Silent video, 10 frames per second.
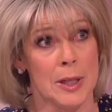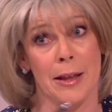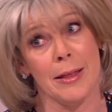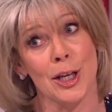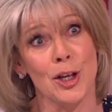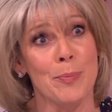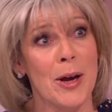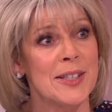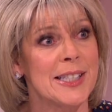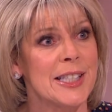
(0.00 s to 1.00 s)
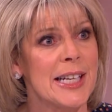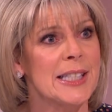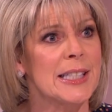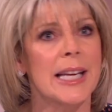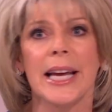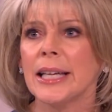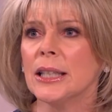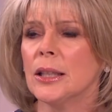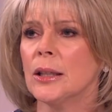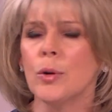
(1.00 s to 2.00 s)
that thing you posted yesterday.
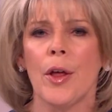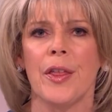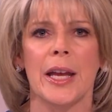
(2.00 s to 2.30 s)
What